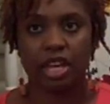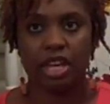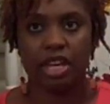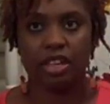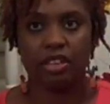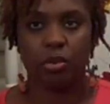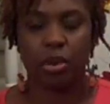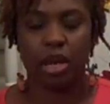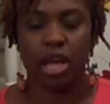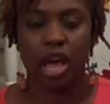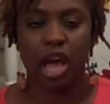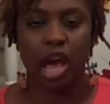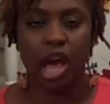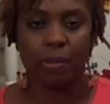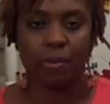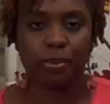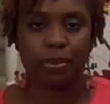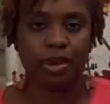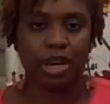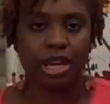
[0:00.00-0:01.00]
and the way I
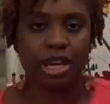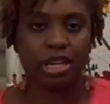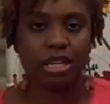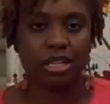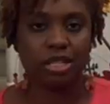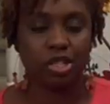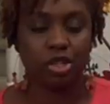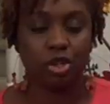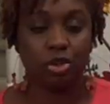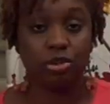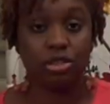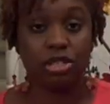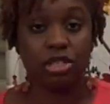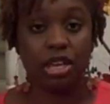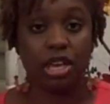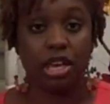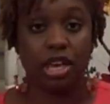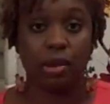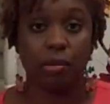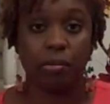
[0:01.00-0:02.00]
operate is due to
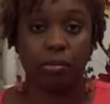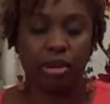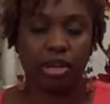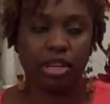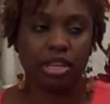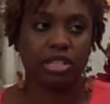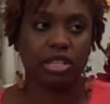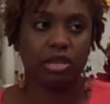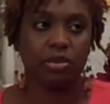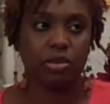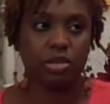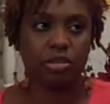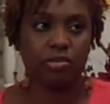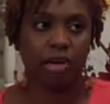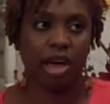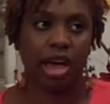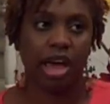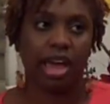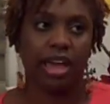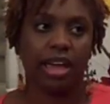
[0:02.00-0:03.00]
him because he was
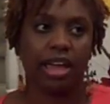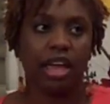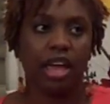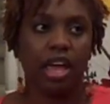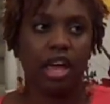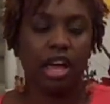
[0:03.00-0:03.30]
my